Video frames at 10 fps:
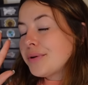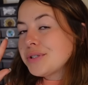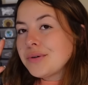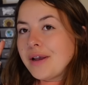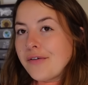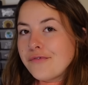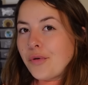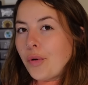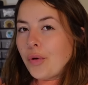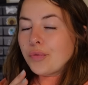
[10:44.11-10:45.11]
we'll do a
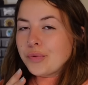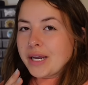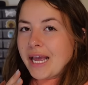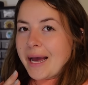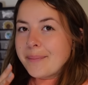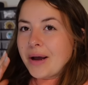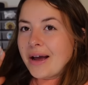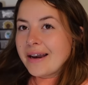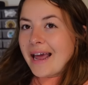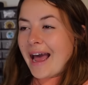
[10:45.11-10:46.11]
full recap
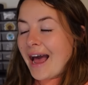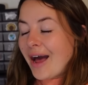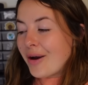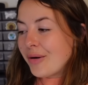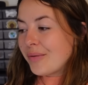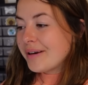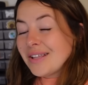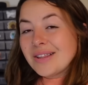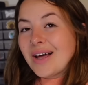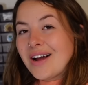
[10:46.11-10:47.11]
on how
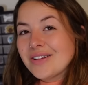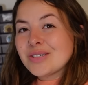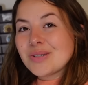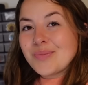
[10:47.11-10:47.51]
the launch